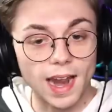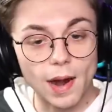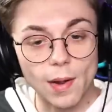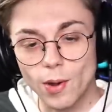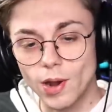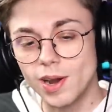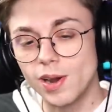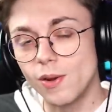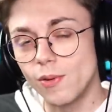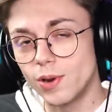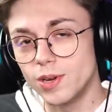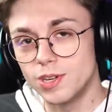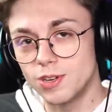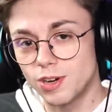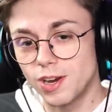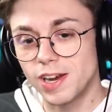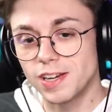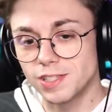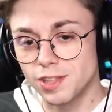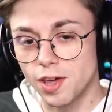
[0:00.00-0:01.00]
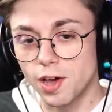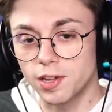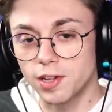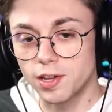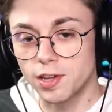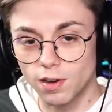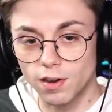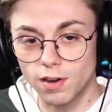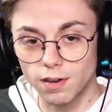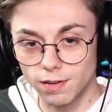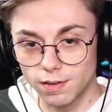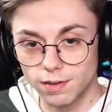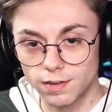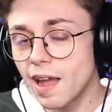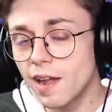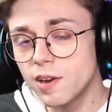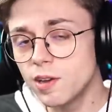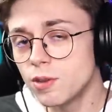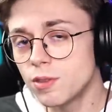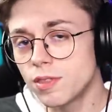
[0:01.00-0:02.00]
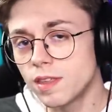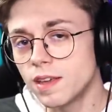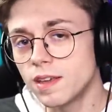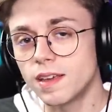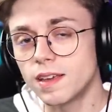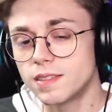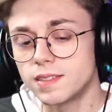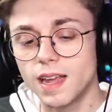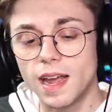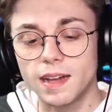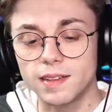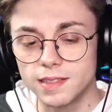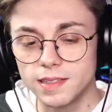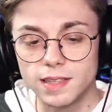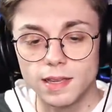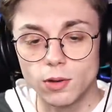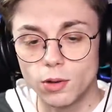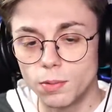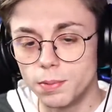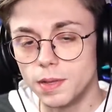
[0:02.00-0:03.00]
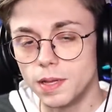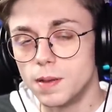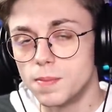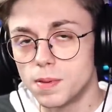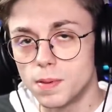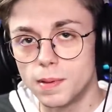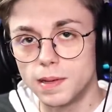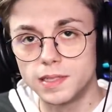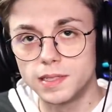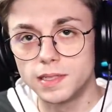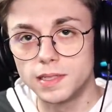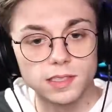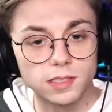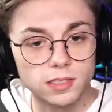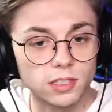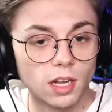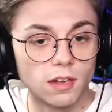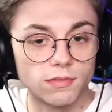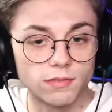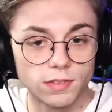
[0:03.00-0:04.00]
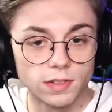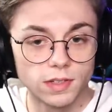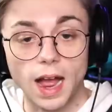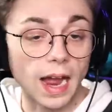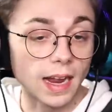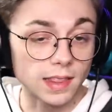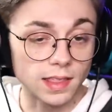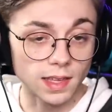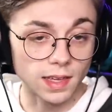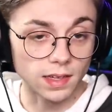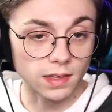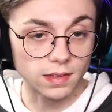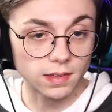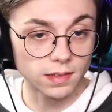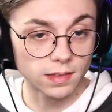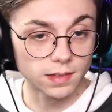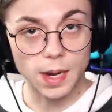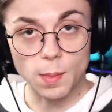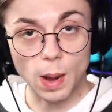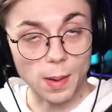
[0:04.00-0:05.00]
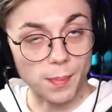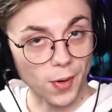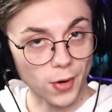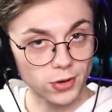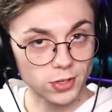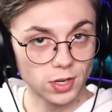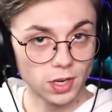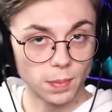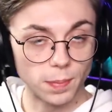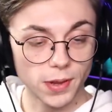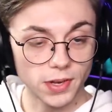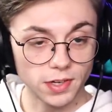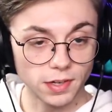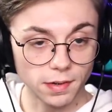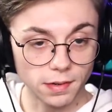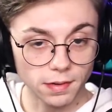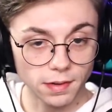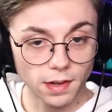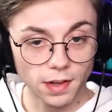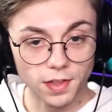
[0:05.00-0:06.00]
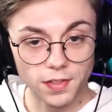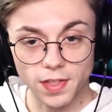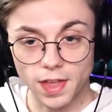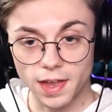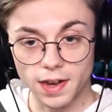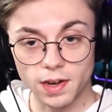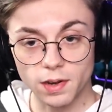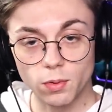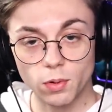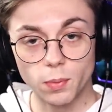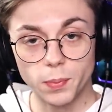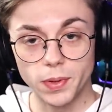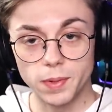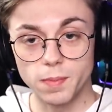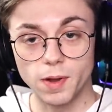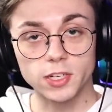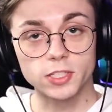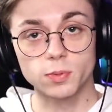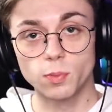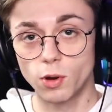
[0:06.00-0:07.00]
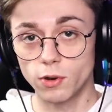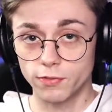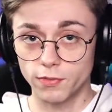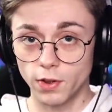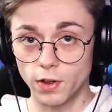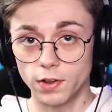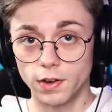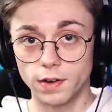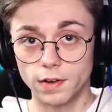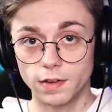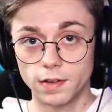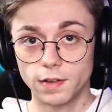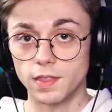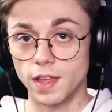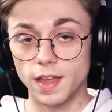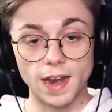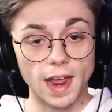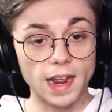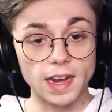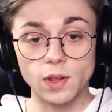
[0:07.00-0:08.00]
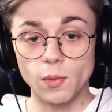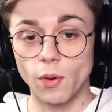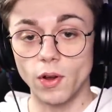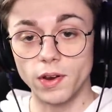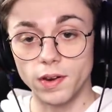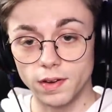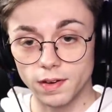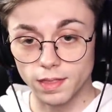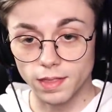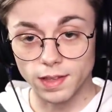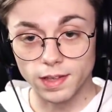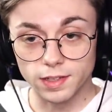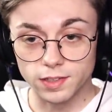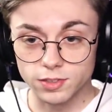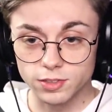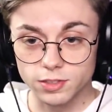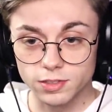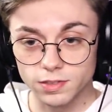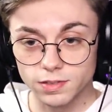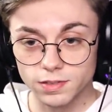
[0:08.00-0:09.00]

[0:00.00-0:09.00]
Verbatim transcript: and I want to know what your guys' thoughts are. How do you think exactly they will be implementing this stuff? I think, in my personal opinion, that it will be much more fun than anyone thinks